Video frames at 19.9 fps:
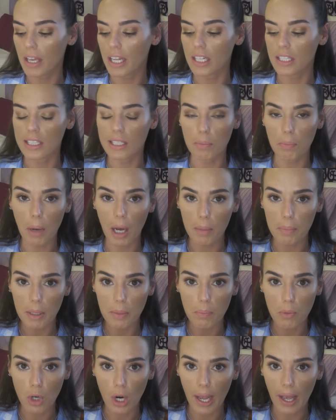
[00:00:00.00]
and it's a Bobbi
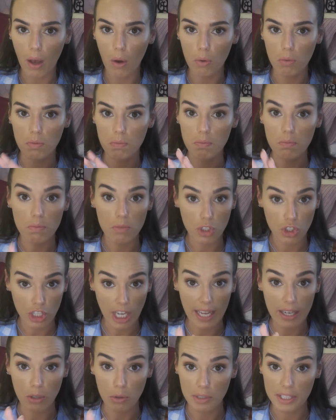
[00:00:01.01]
Brown
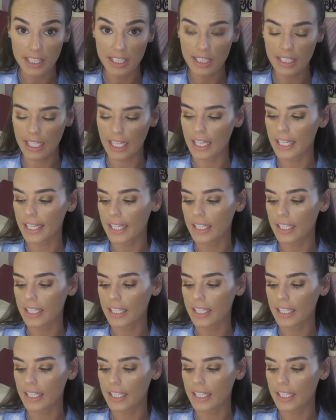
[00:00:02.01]
shadow stick.